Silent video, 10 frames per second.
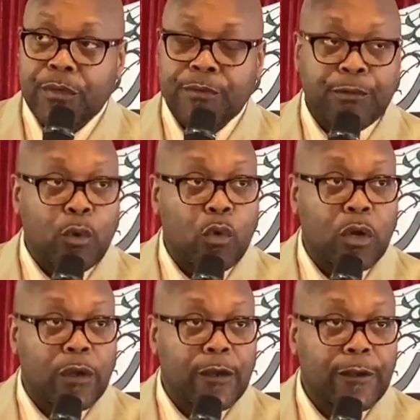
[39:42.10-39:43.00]

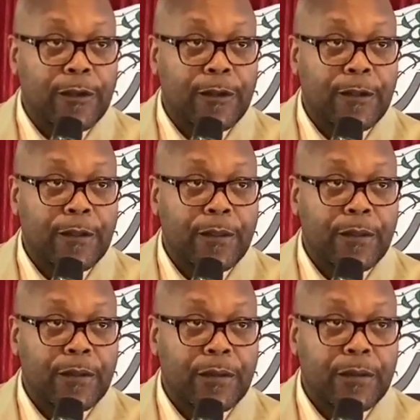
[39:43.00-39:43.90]
for
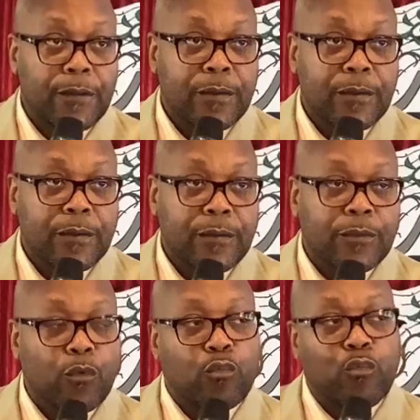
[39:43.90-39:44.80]

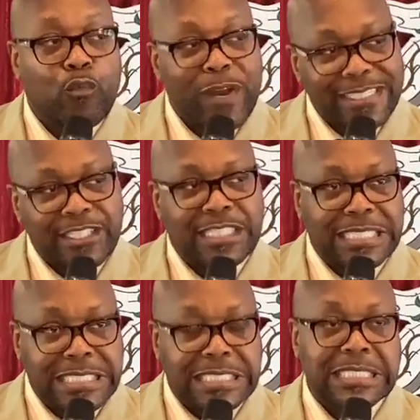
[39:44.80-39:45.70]
the
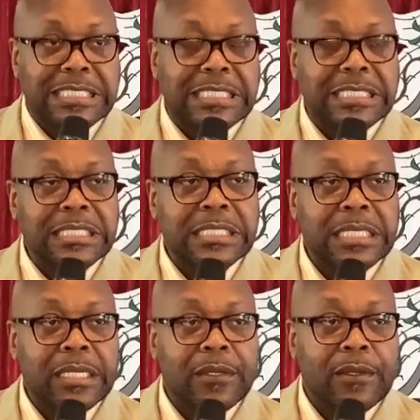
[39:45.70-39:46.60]
richness
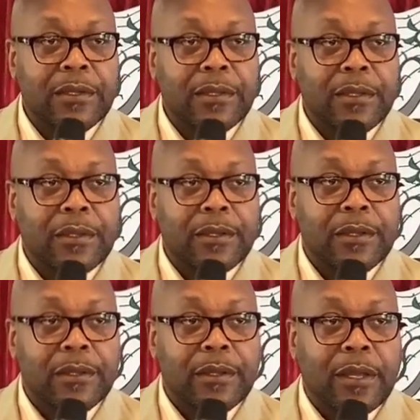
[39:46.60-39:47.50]

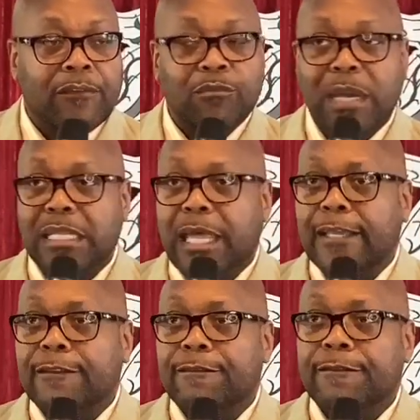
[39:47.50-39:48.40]
of my
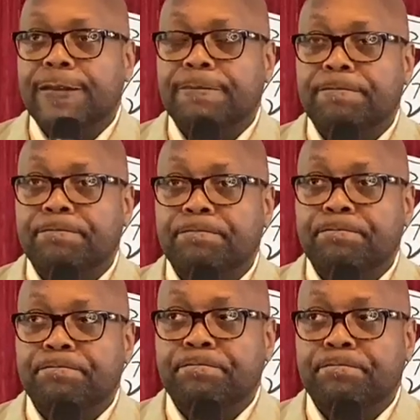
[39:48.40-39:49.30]
life. Thank you,
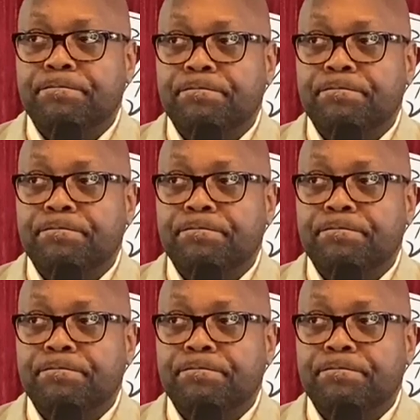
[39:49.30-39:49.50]
Lord.